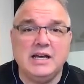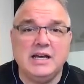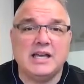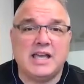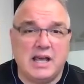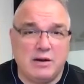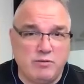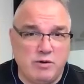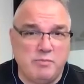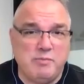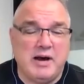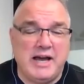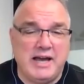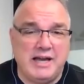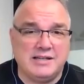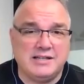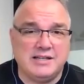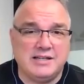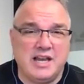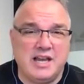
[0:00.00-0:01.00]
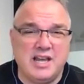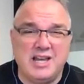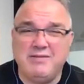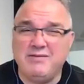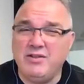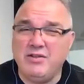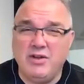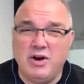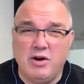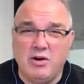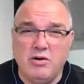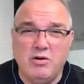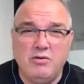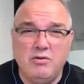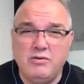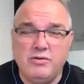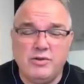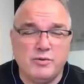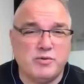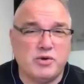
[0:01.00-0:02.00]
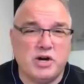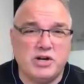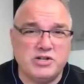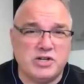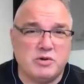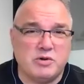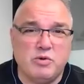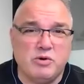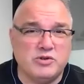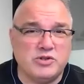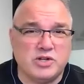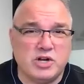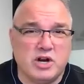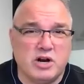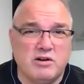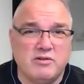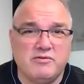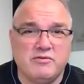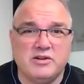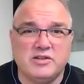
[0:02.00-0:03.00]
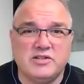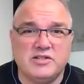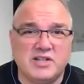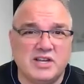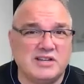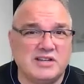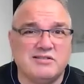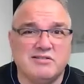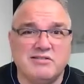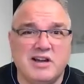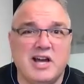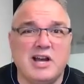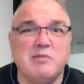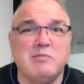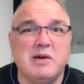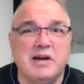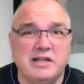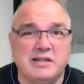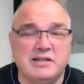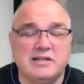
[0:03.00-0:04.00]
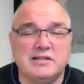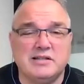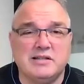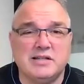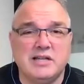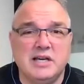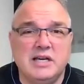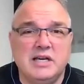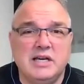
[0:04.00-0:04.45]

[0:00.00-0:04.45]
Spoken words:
Can we buy it today, even though the project won't start for 6 or 9 months?